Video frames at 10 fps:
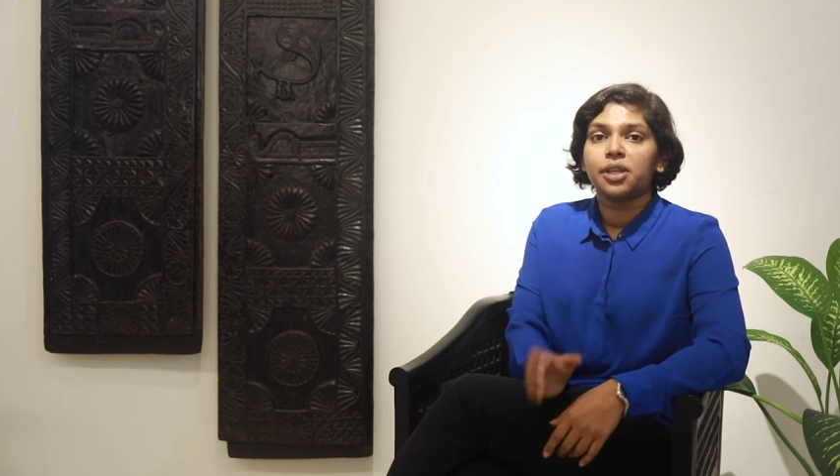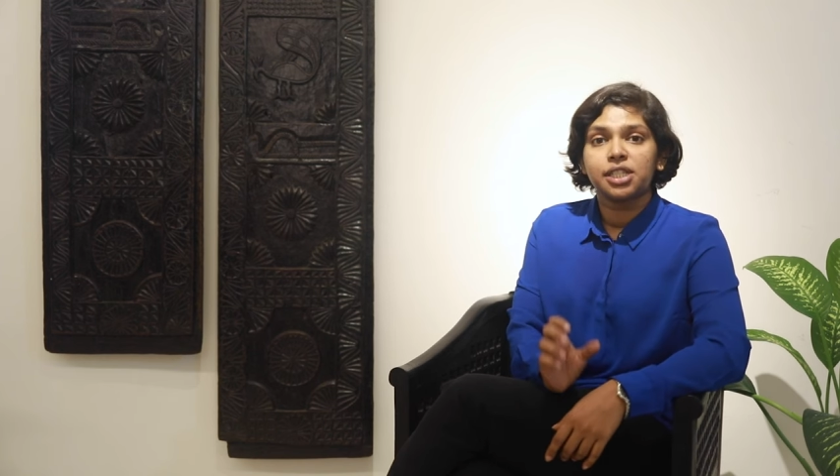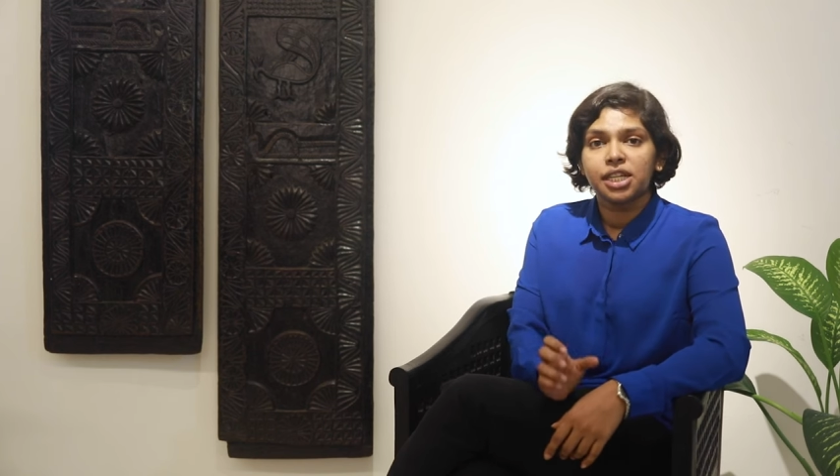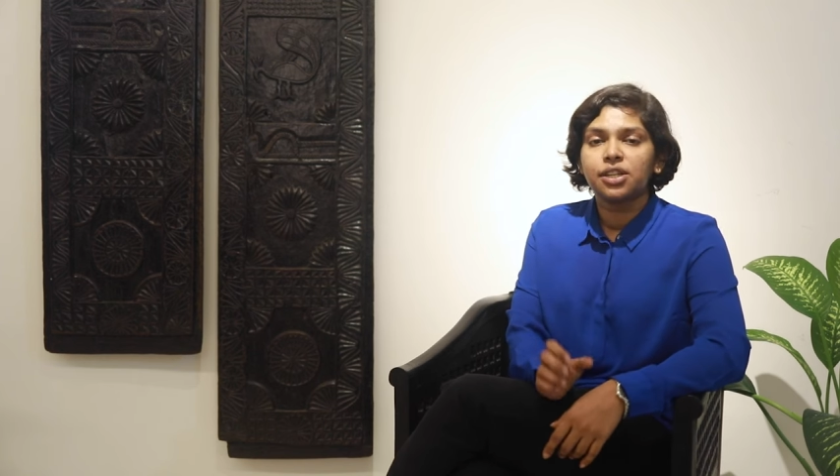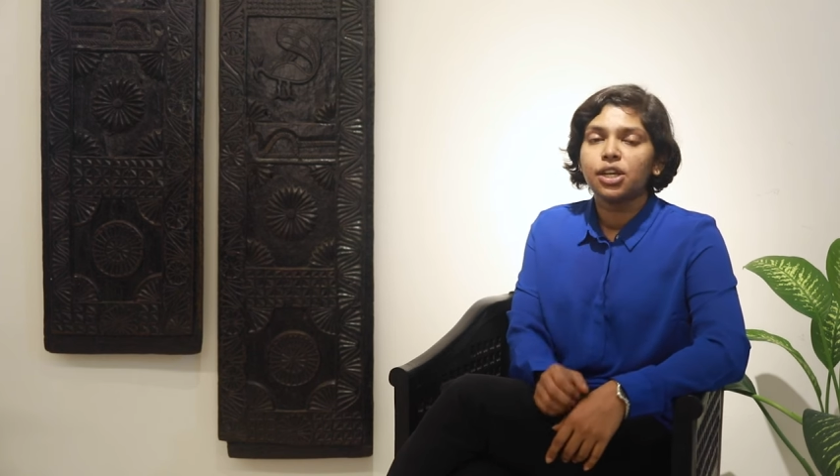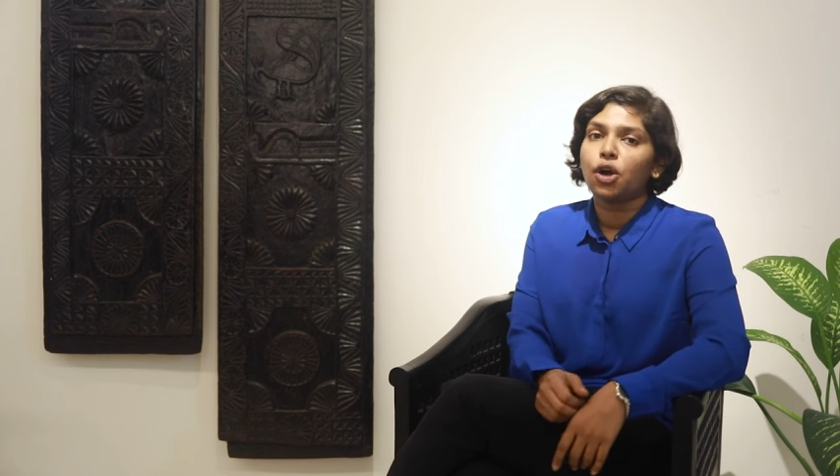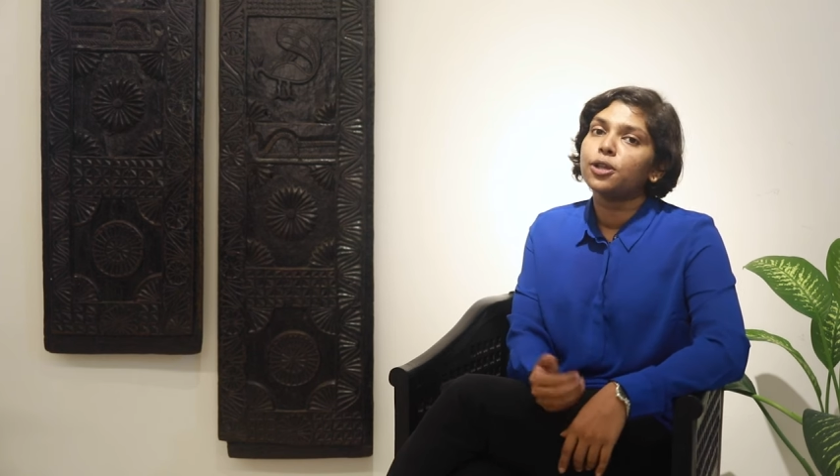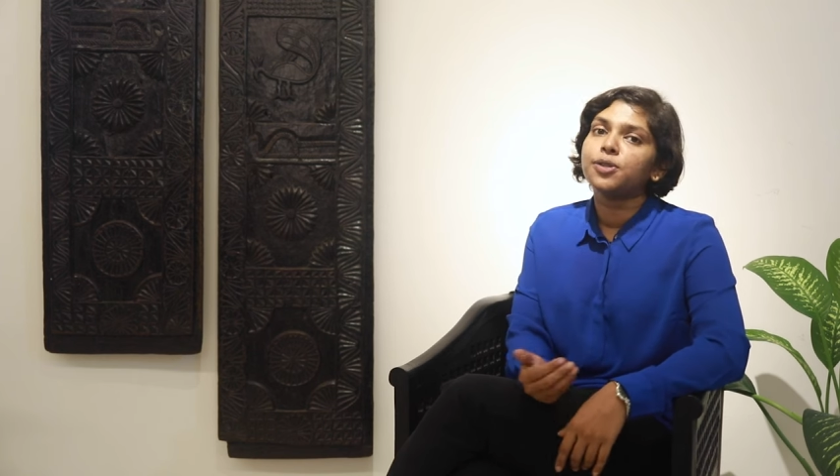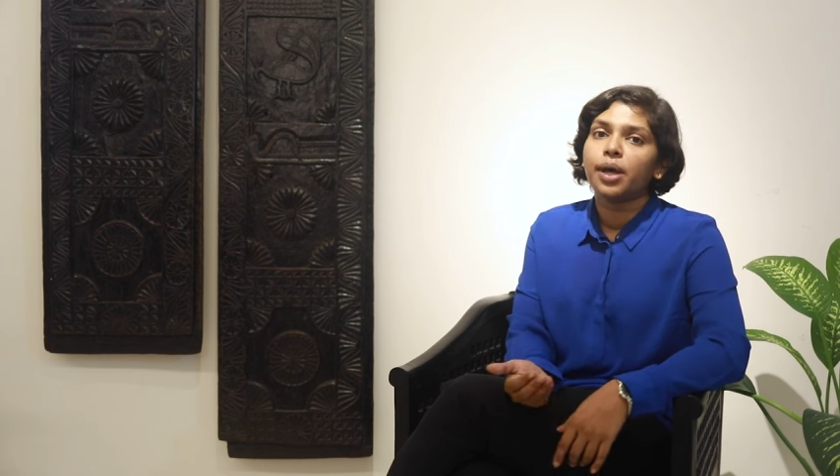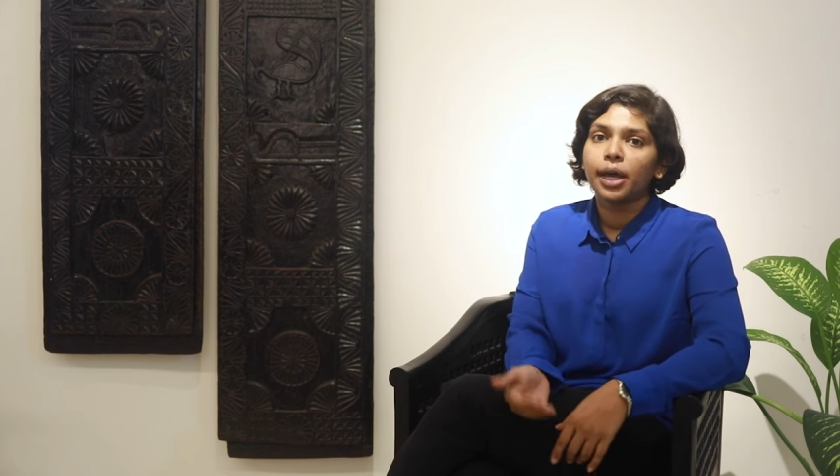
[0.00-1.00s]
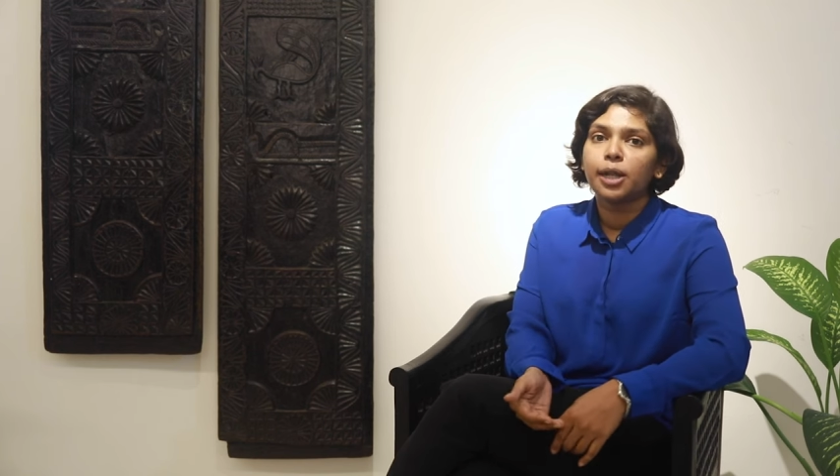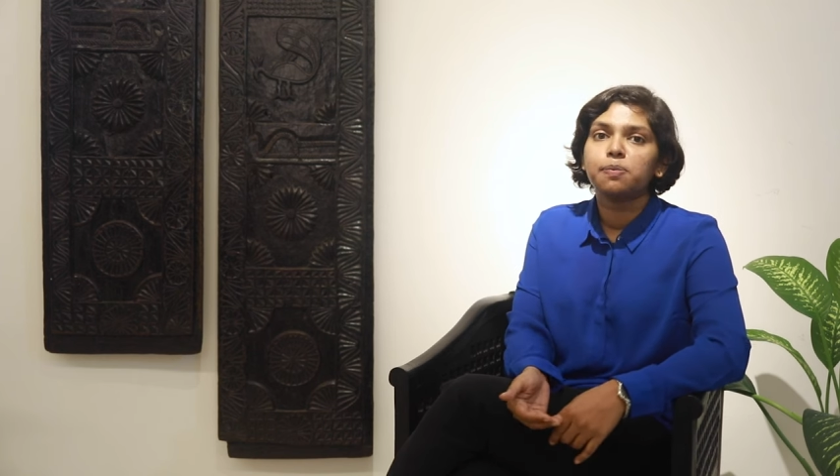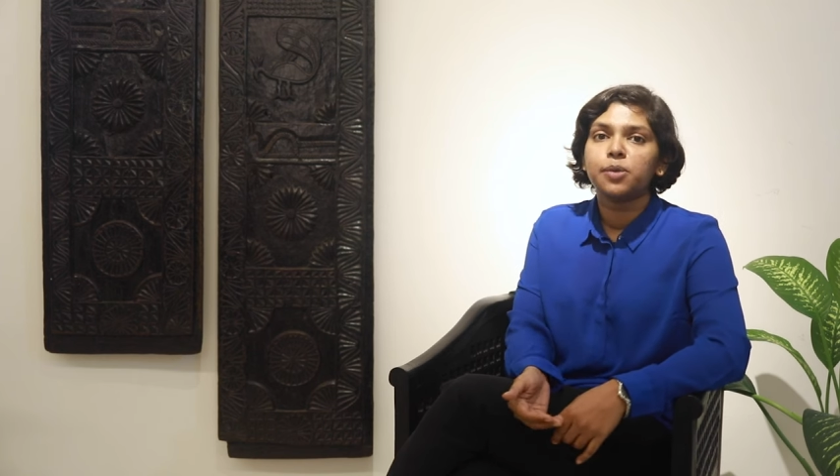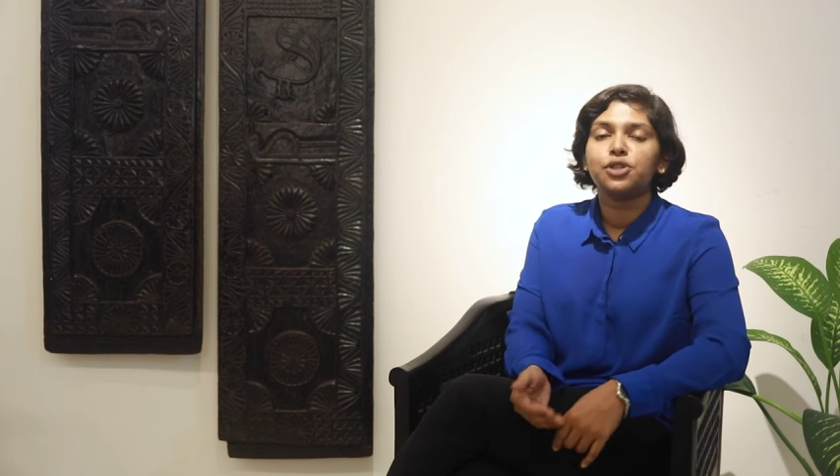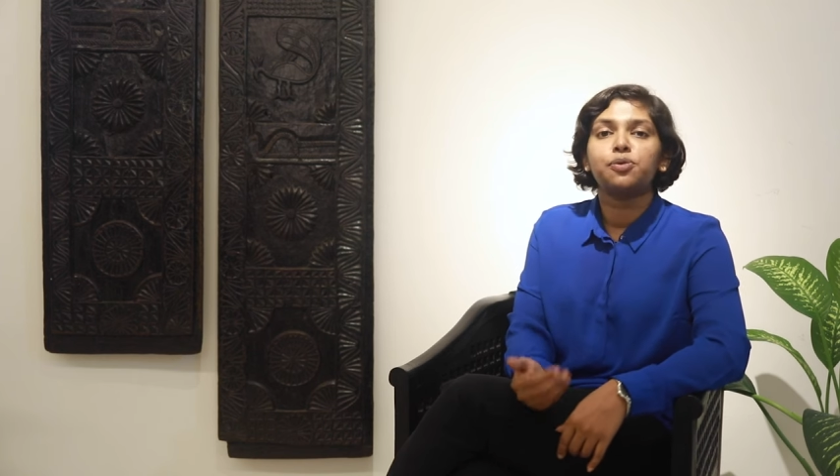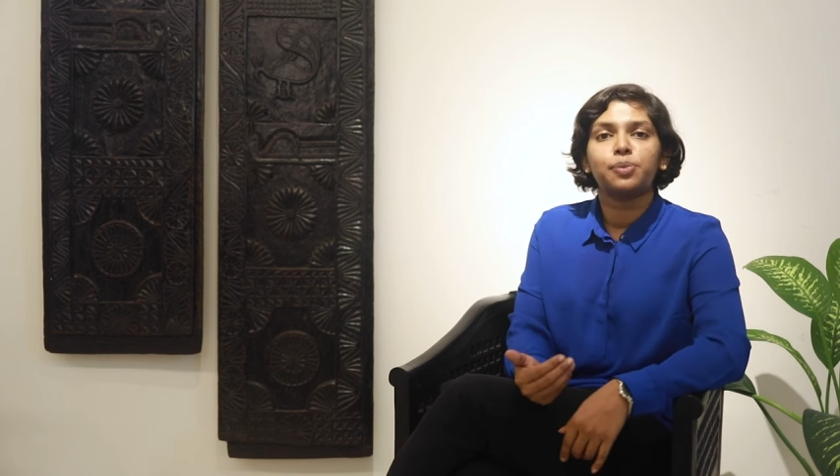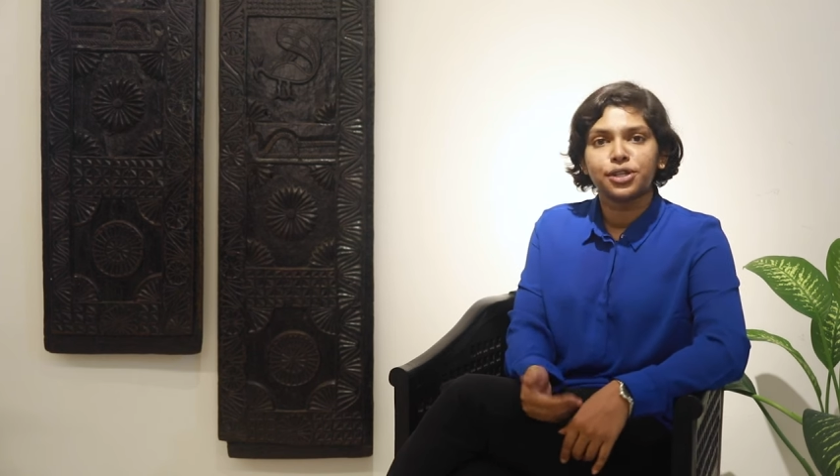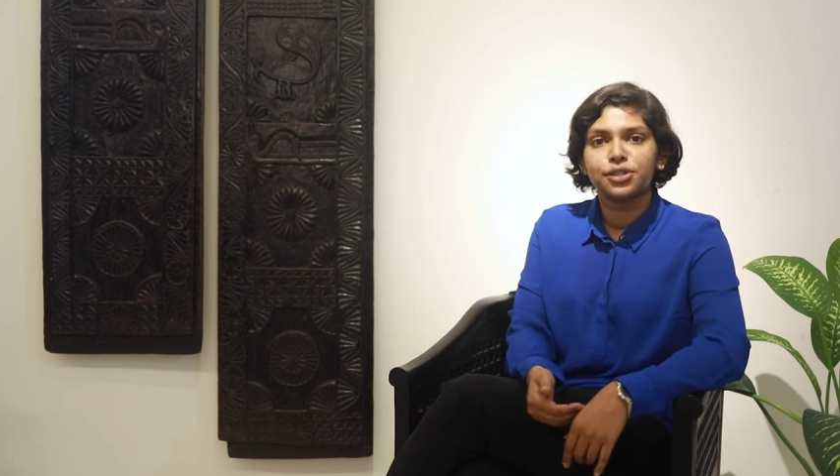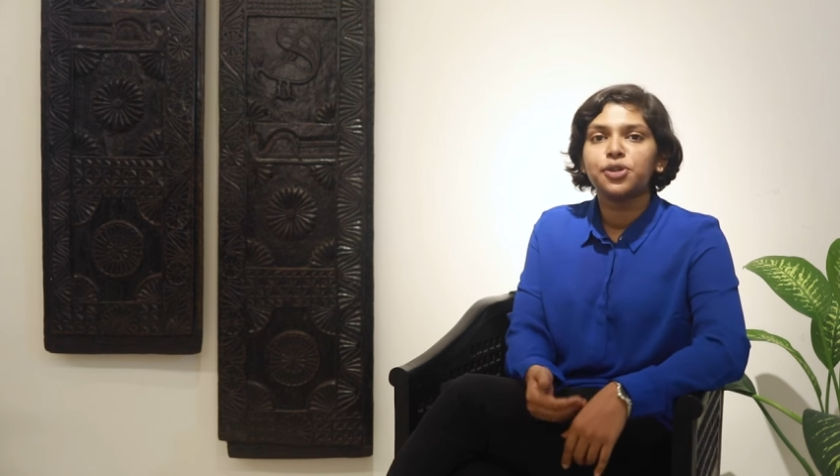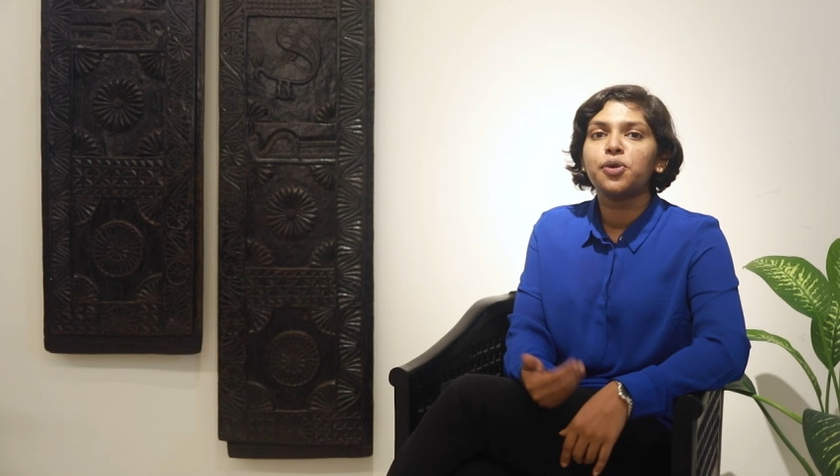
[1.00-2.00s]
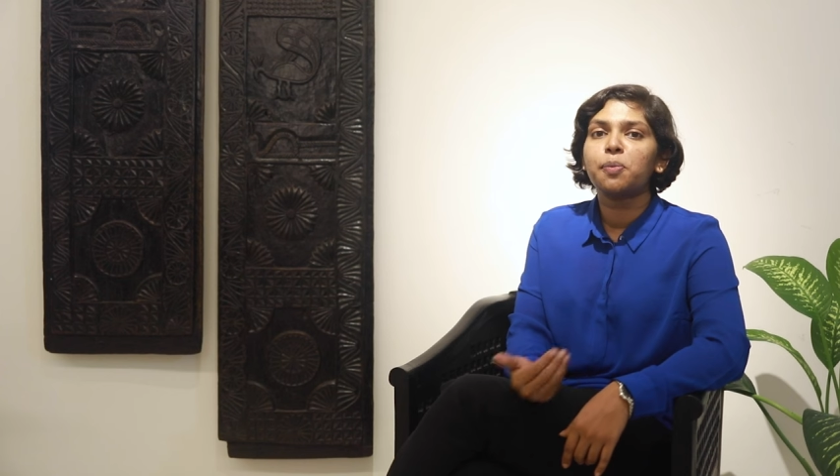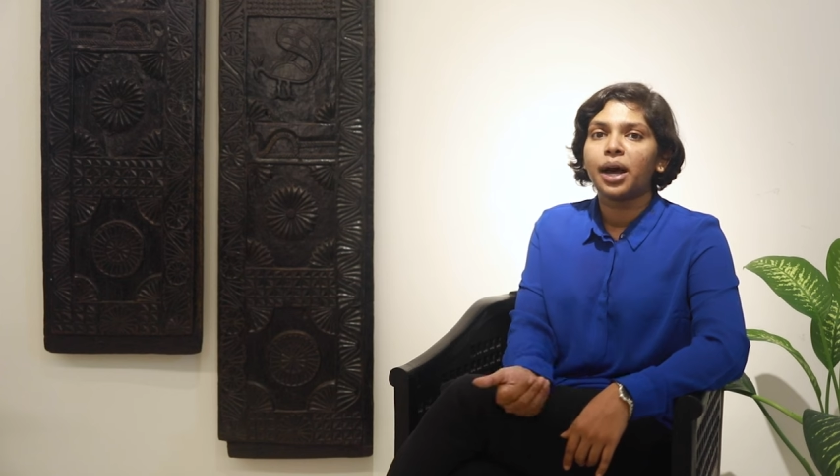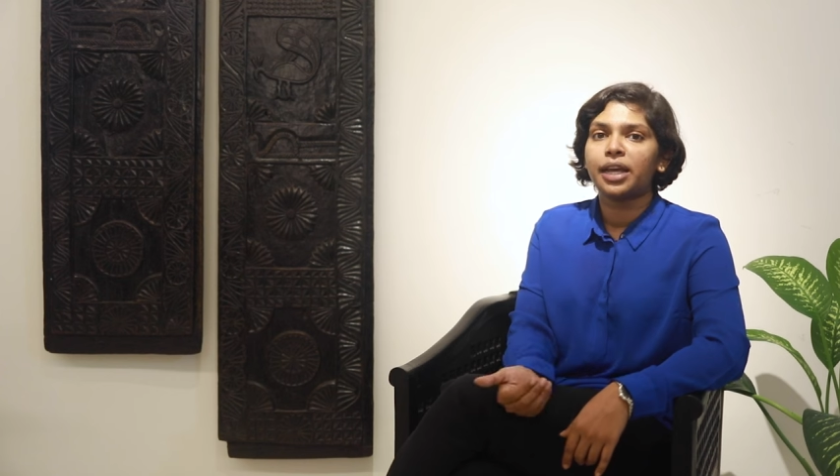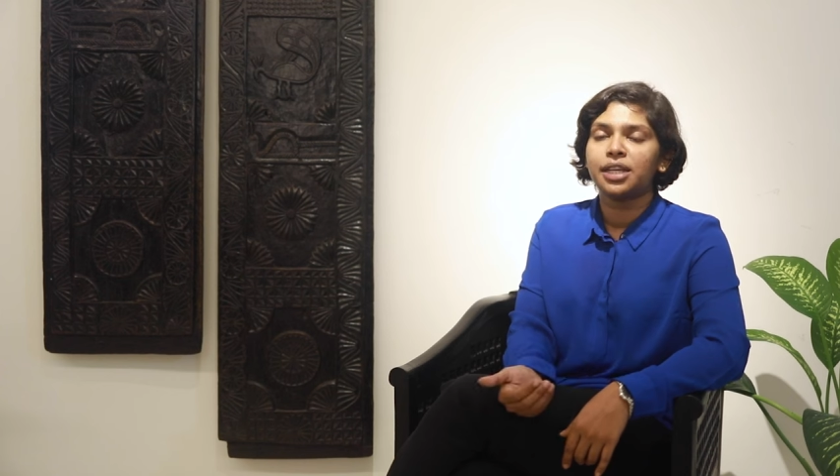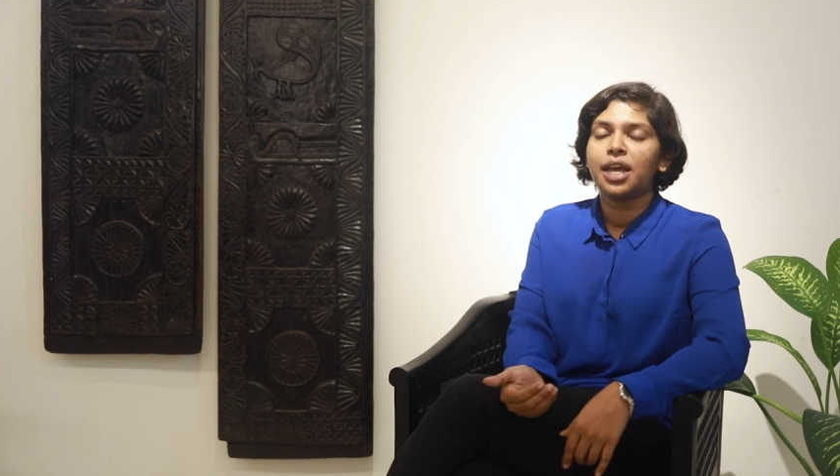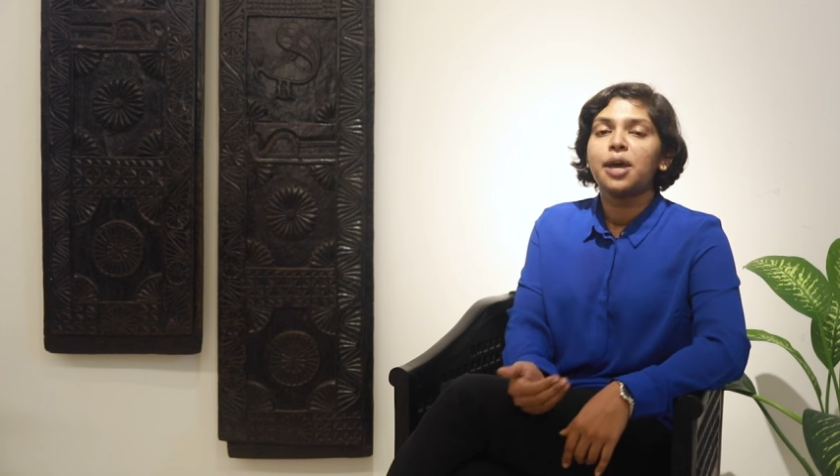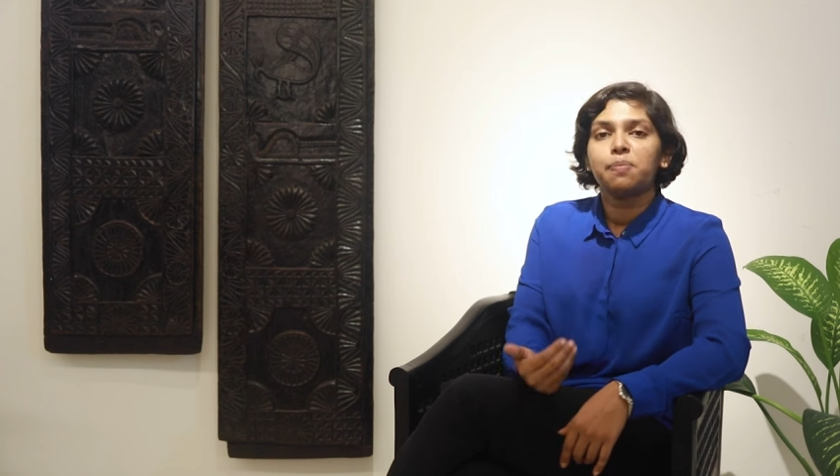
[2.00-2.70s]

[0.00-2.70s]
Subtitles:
the degree also helped me to pursue my